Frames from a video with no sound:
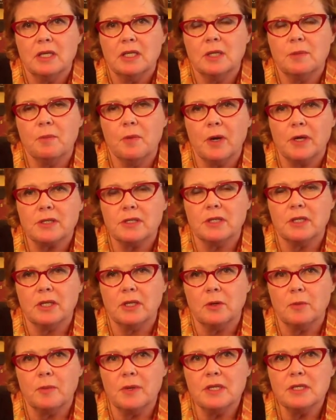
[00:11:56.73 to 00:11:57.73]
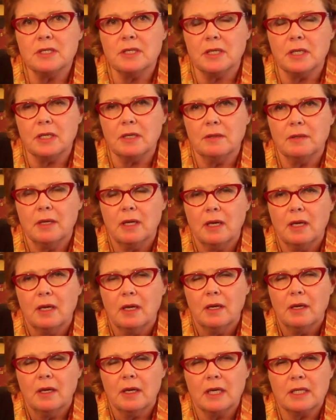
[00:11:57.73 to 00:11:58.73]
depression and obesity.
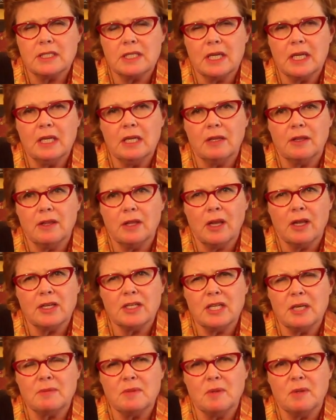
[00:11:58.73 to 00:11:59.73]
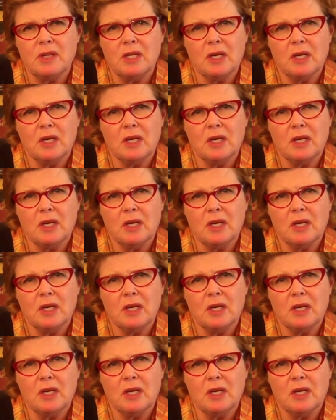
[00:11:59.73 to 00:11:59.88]
Because again, a lot of times we